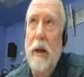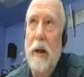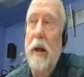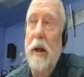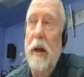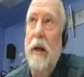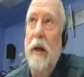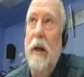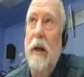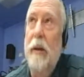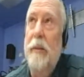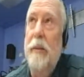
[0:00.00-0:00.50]

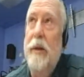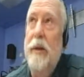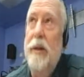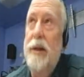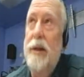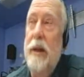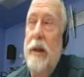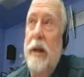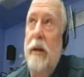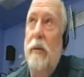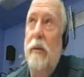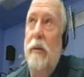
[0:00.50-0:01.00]
let me
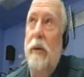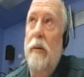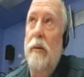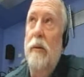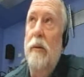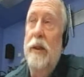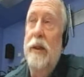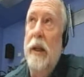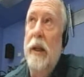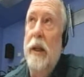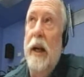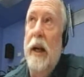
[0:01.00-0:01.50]
think, what was
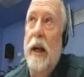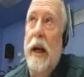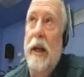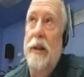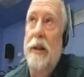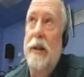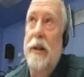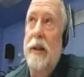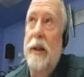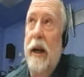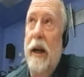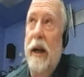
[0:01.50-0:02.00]
there last
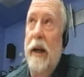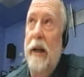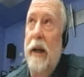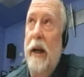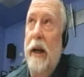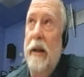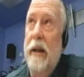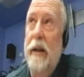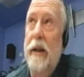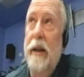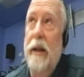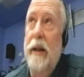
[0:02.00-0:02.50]
night? I
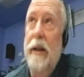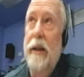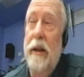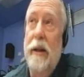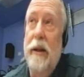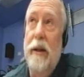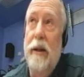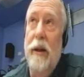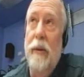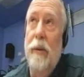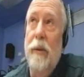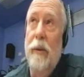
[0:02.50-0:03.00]
think
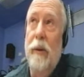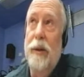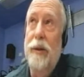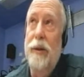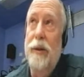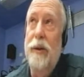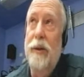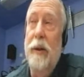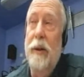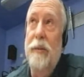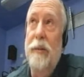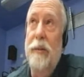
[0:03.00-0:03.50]
there was
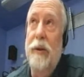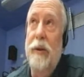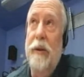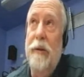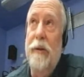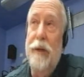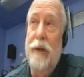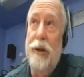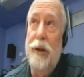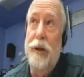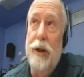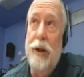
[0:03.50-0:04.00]
some sort of
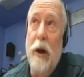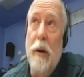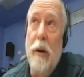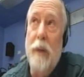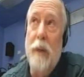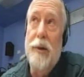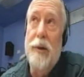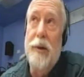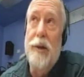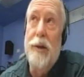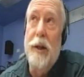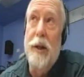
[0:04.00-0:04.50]

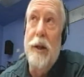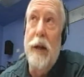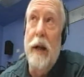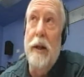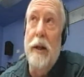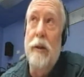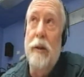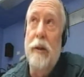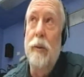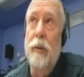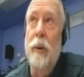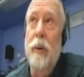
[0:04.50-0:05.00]
chops as
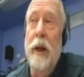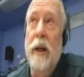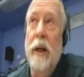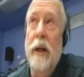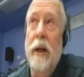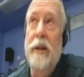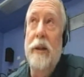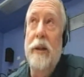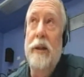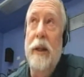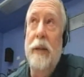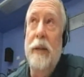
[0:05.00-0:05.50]
well as
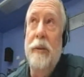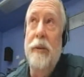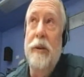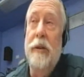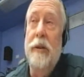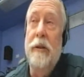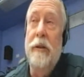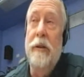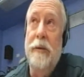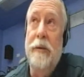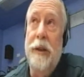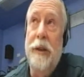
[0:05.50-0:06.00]
some sort
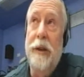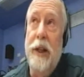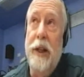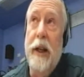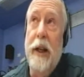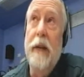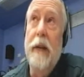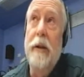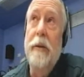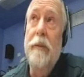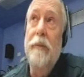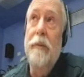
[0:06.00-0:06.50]
of
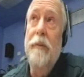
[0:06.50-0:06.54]
chicken.